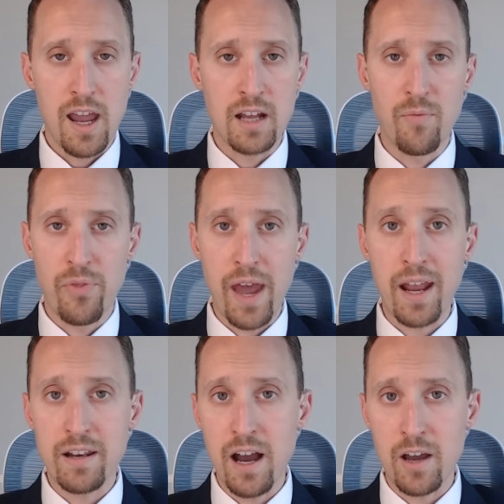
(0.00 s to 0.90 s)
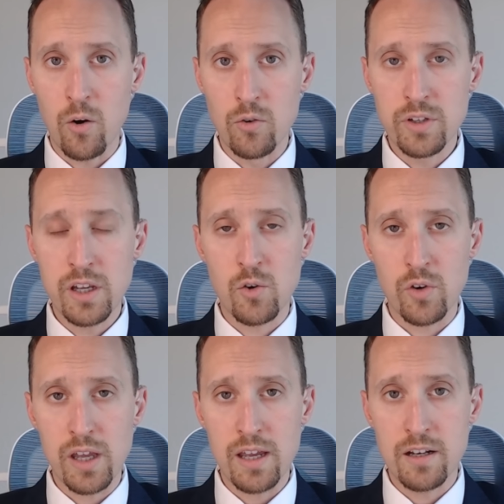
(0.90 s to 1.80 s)
And that not only
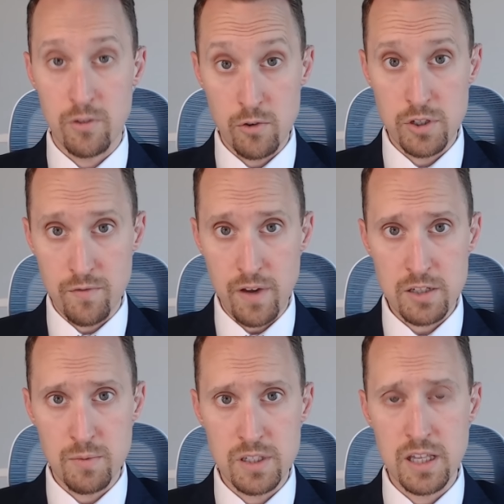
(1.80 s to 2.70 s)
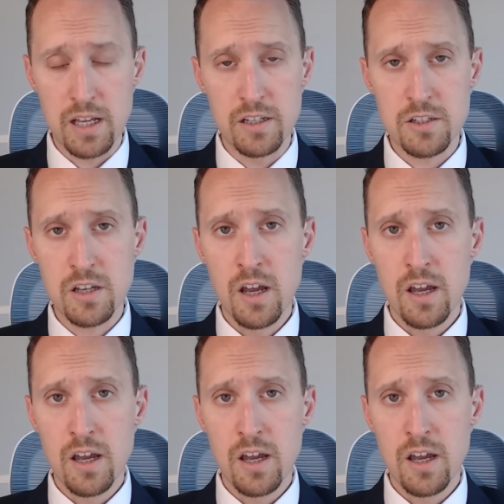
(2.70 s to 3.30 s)
created those investments, that is,